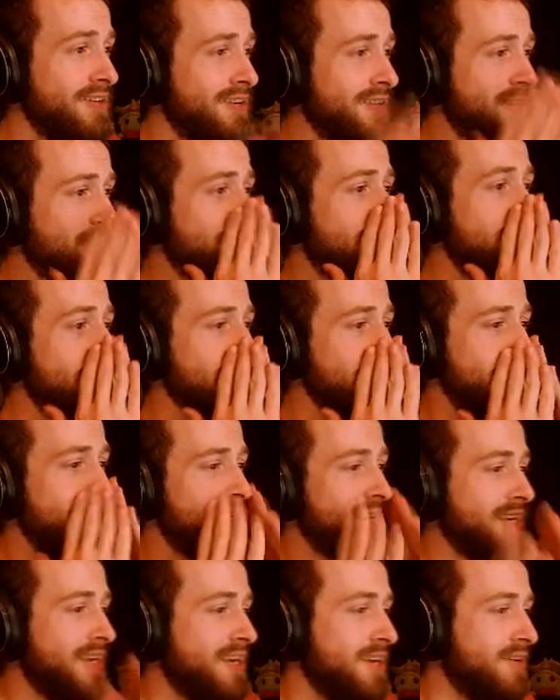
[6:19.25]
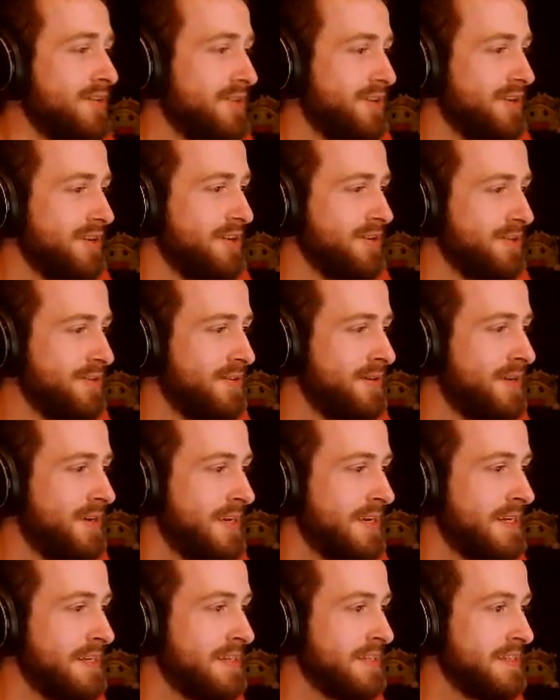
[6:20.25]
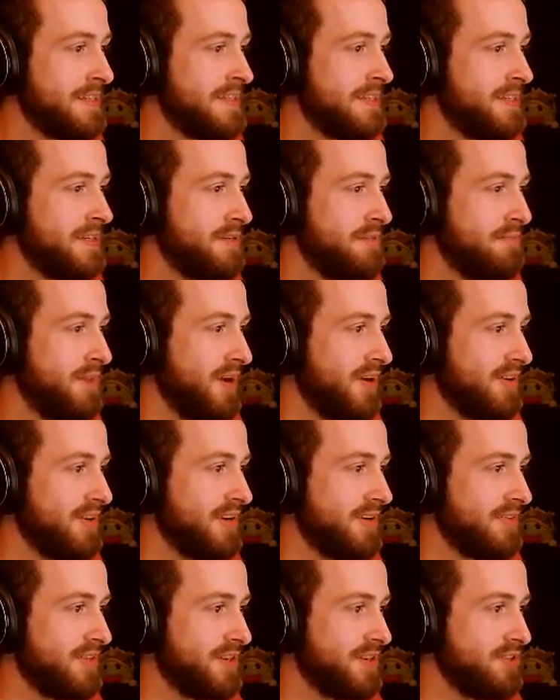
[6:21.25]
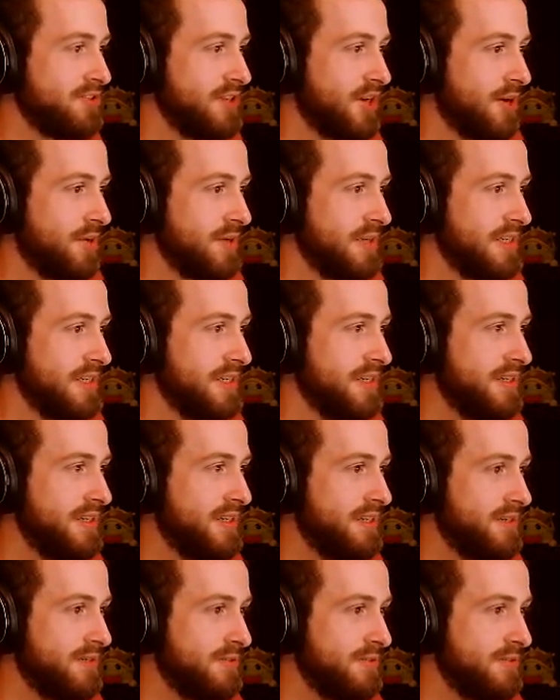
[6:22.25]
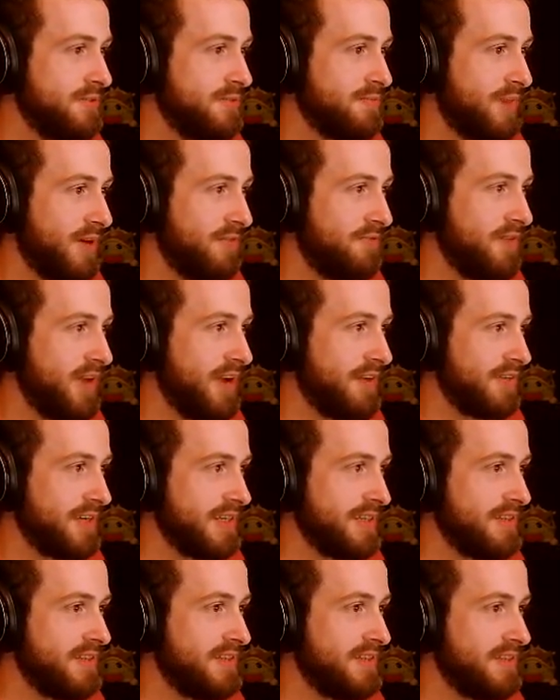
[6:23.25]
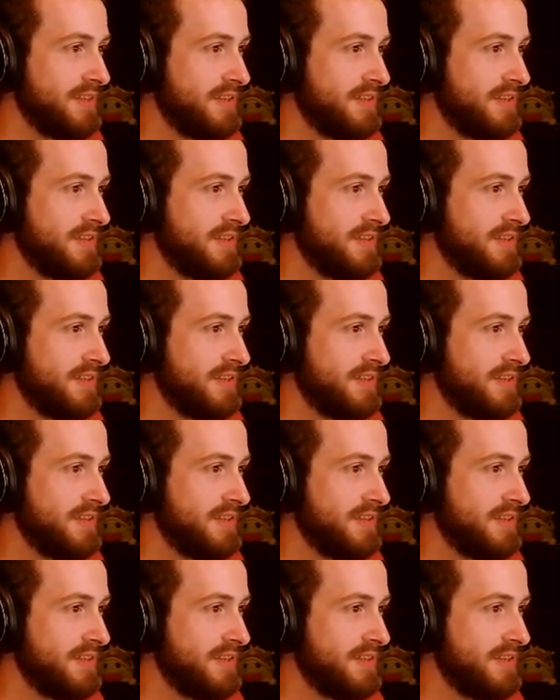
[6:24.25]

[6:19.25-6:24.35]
Did the boss man kill you? You better not have killed Joey. He's, he's my favorite.